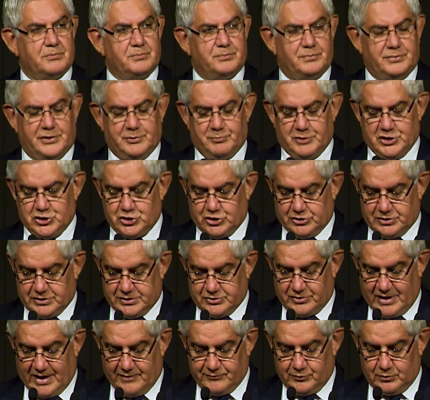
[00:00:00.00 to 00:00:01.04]
permission to
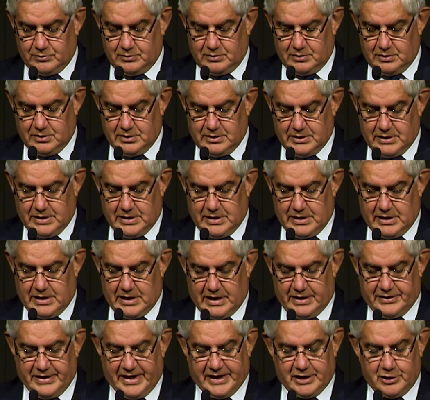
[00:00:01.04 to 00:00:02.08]
travel,
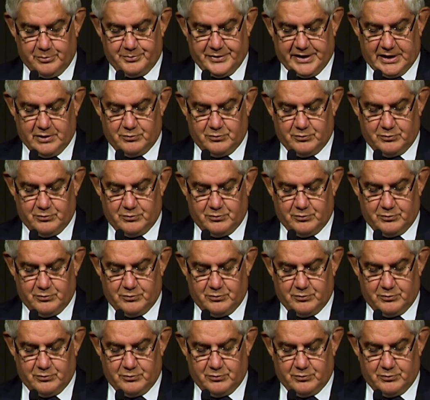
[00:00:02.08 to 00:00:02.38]
and they could be